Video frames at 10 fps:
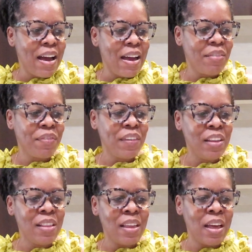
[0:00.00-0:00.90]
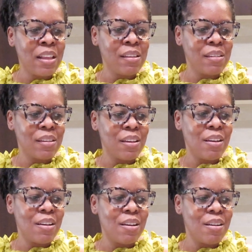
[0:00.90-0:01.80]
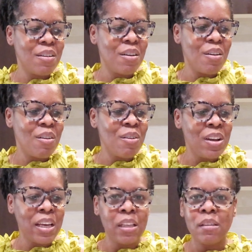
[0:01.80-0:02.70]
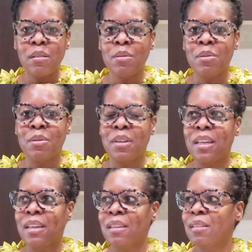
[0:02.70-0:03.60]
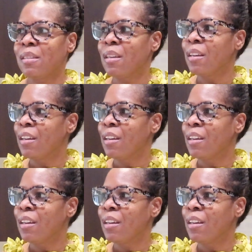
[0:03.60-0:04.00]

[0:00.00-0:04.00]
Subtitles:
I feel that all I do is,